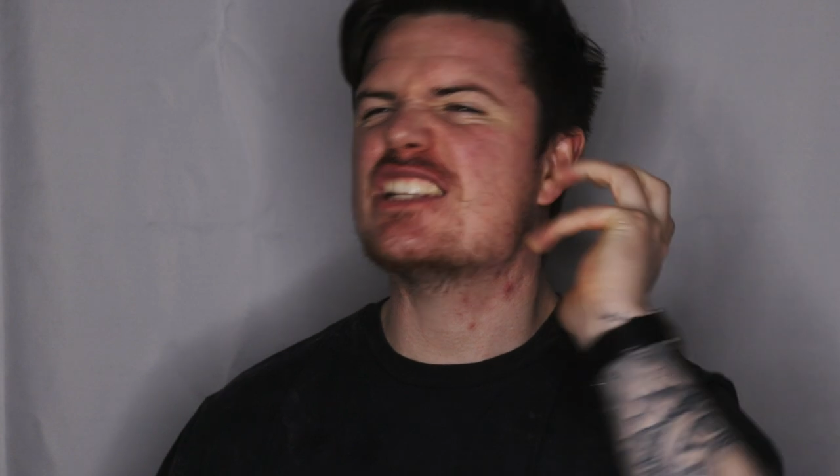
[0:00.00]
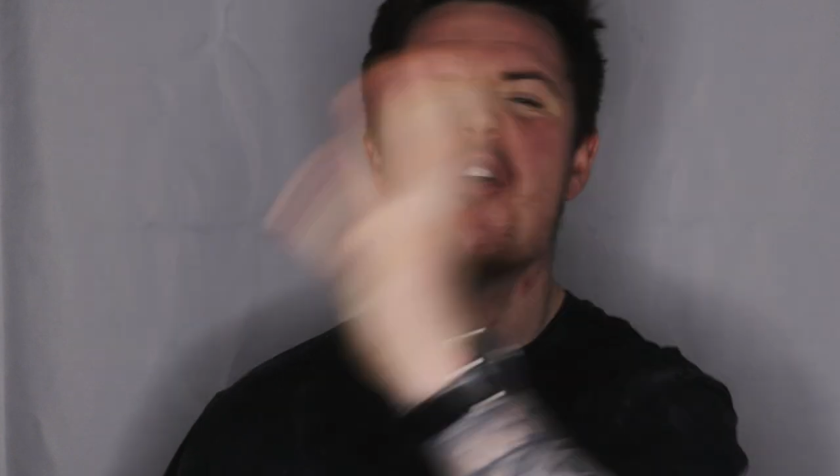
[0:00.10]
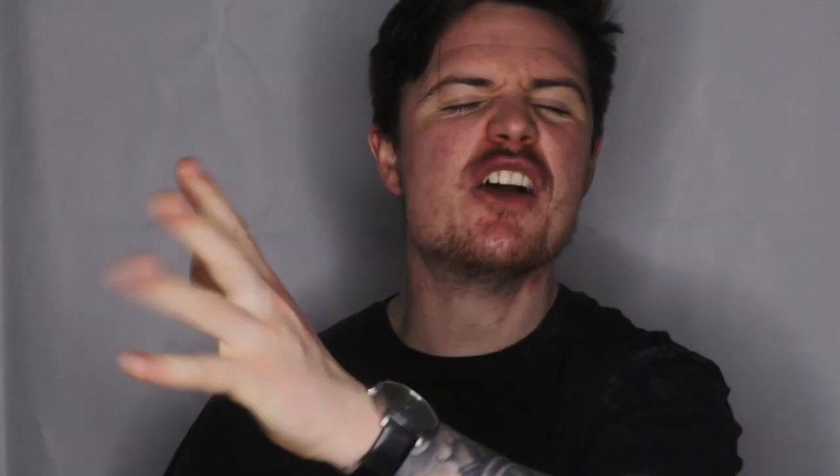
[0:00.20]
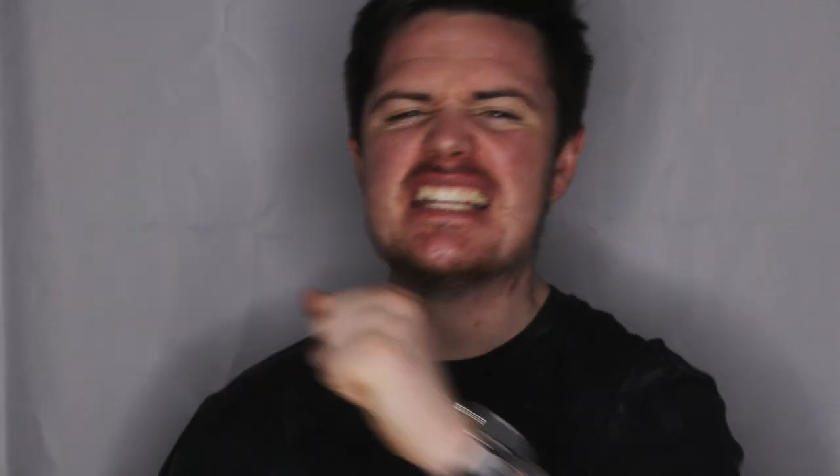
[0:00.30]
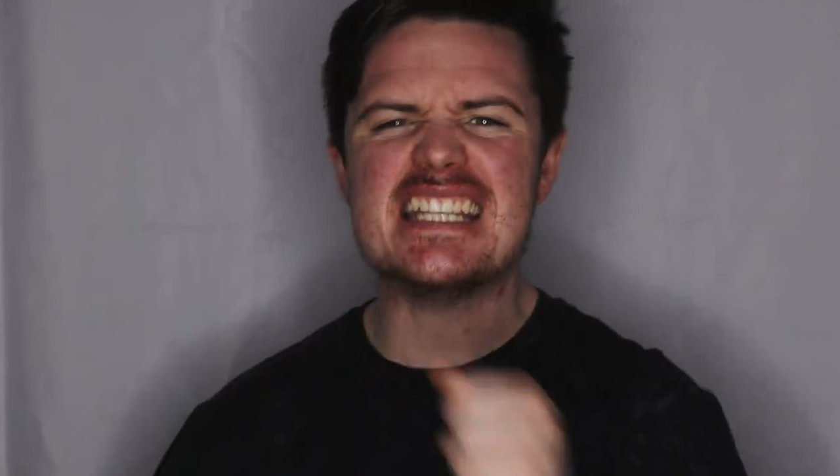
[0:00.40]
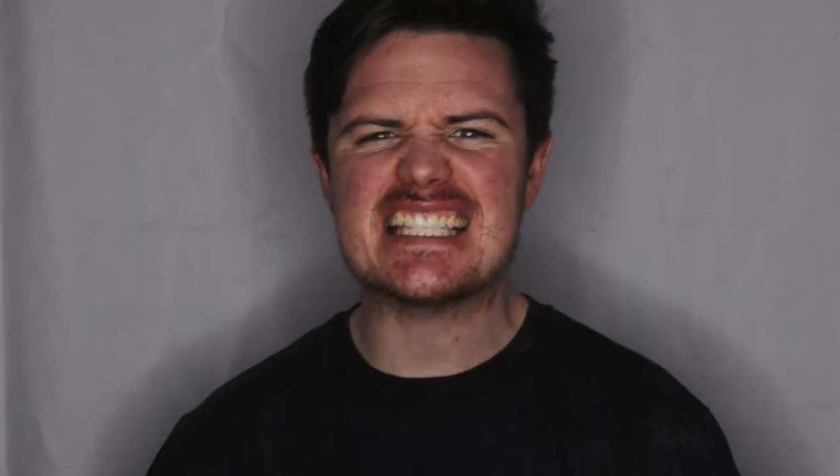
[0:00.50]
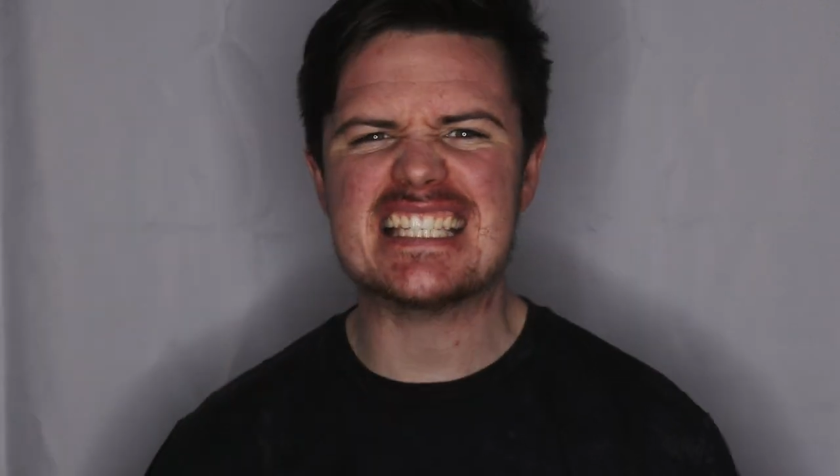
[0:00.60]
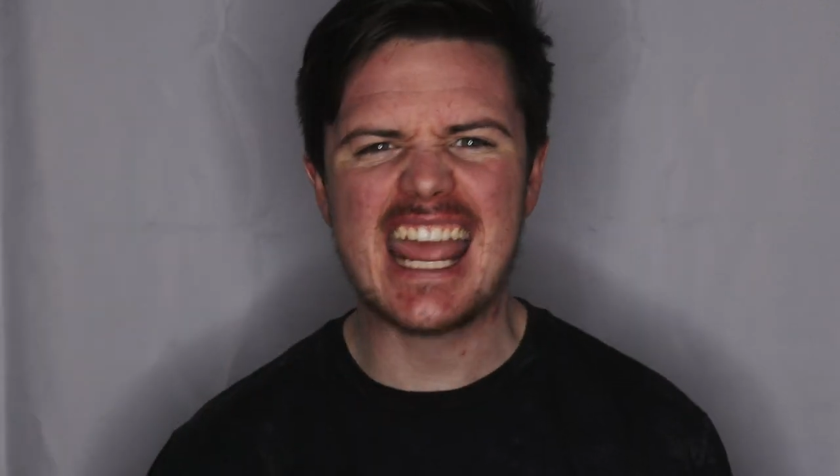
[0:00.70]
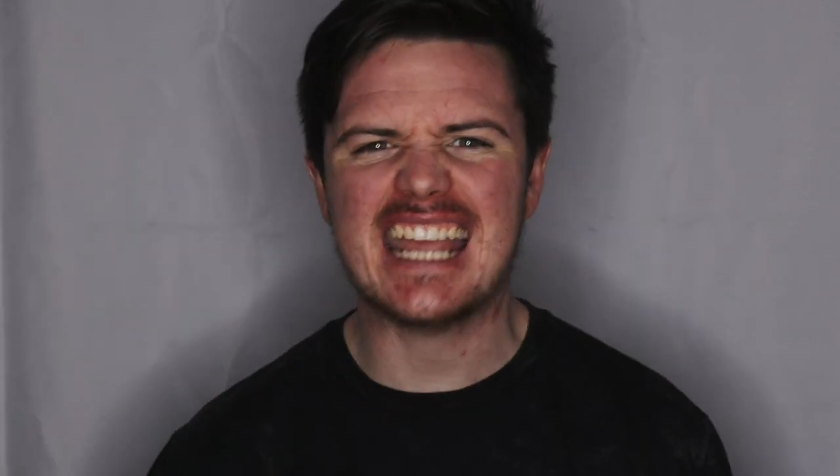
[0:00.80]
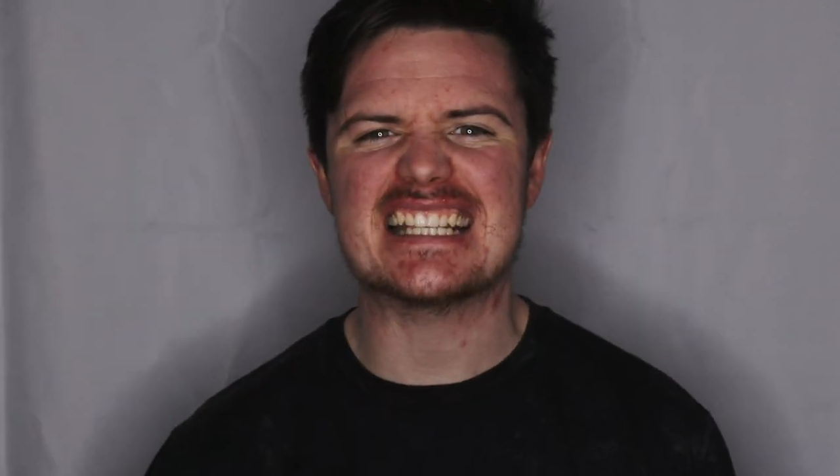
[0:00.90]
30
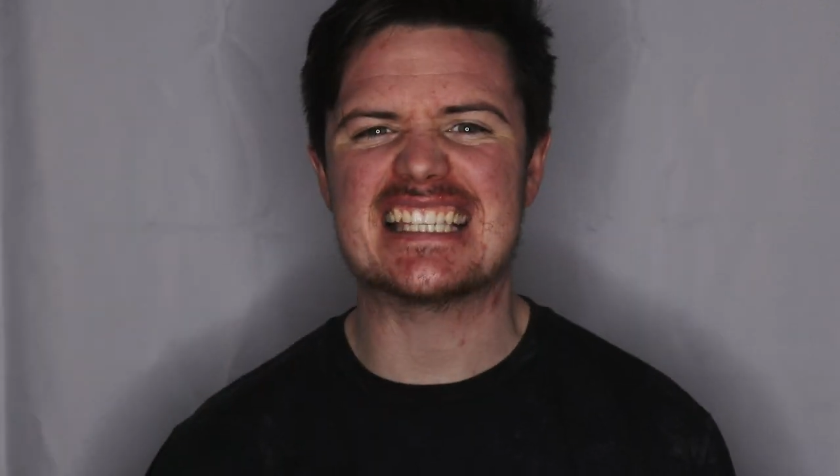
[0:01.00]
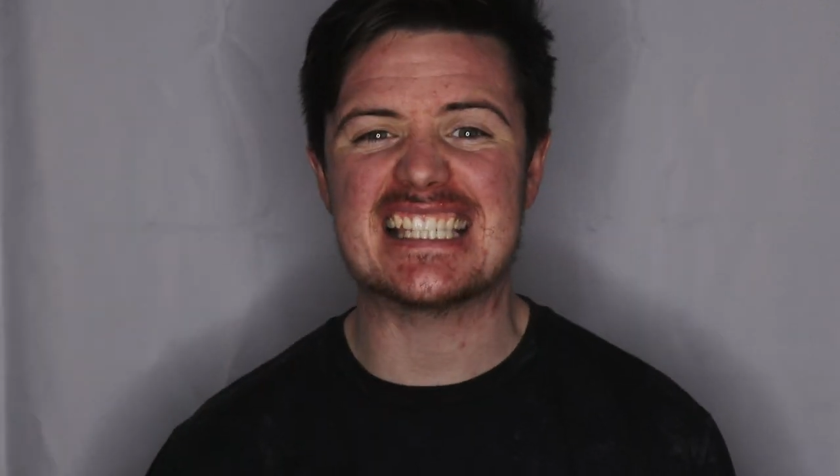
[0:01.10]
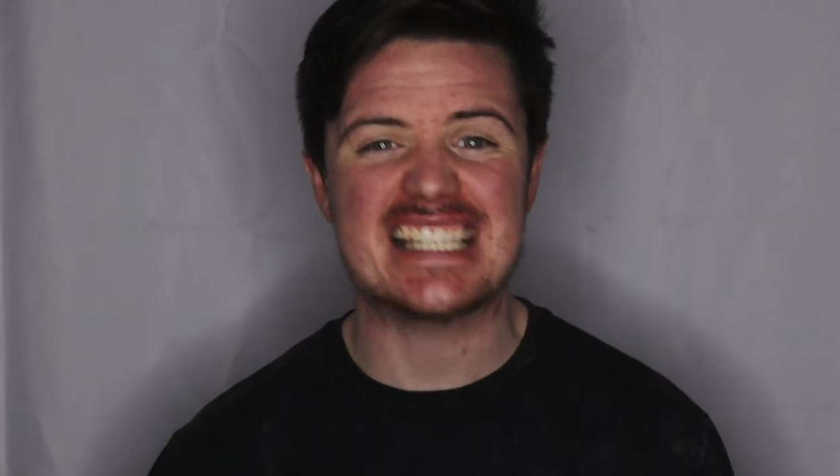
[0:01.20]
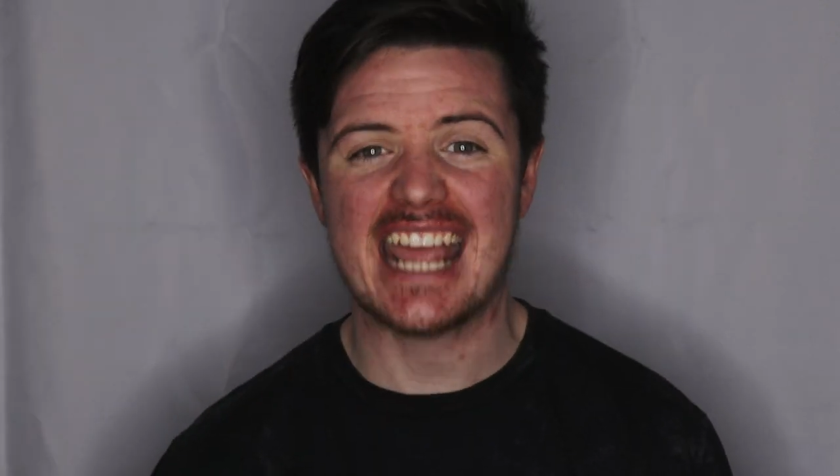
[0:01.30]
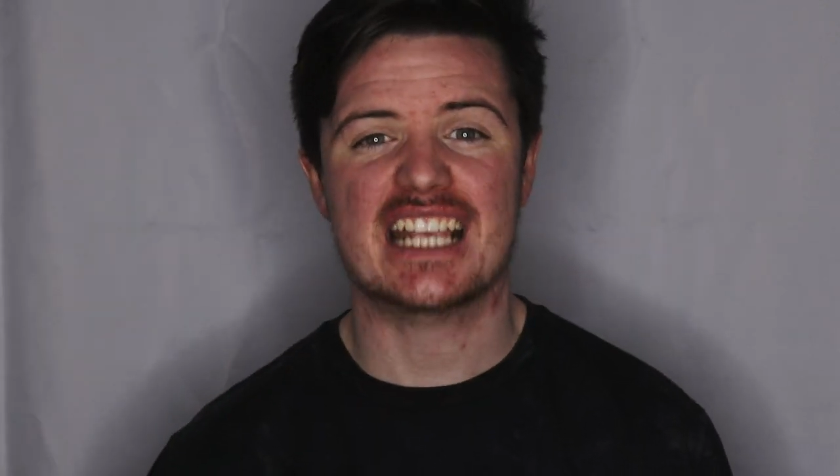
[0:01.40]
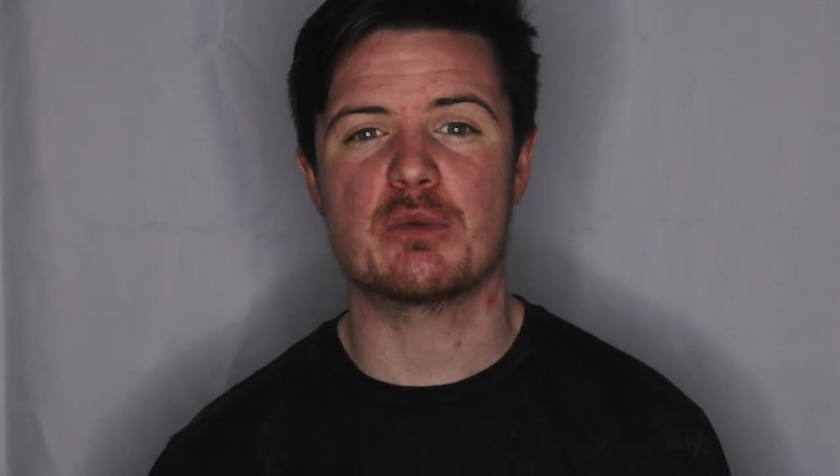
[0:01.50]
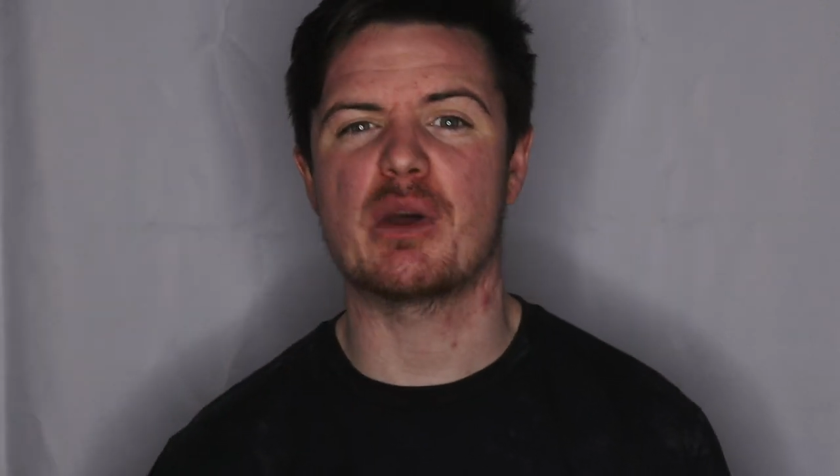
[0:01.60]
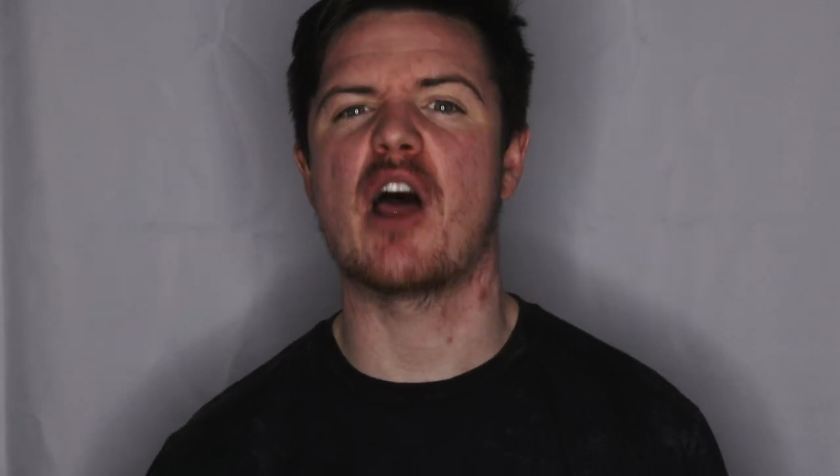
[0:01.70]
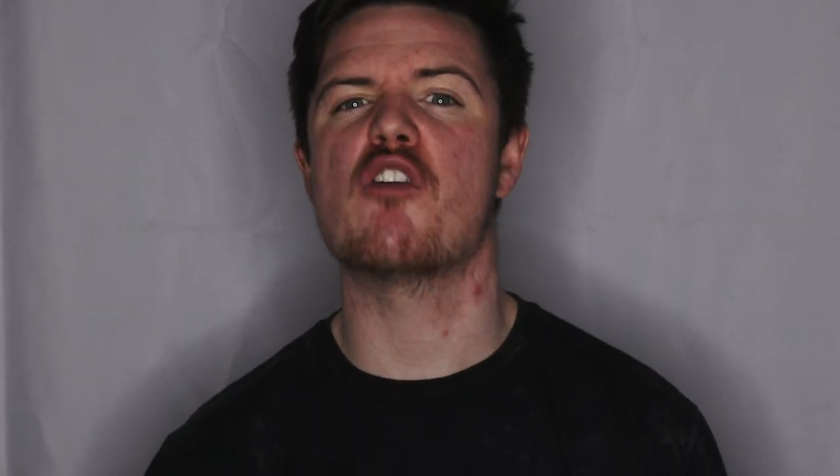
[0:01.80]
second sex with